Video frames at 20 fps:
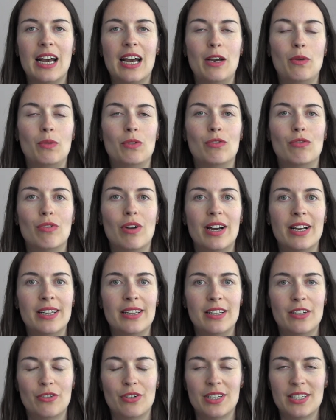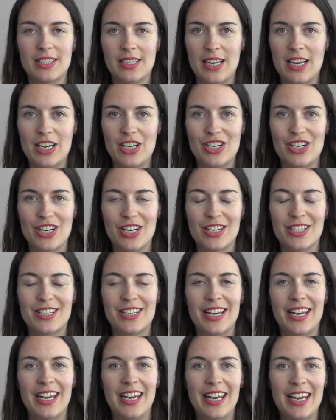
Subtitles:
I would write the translations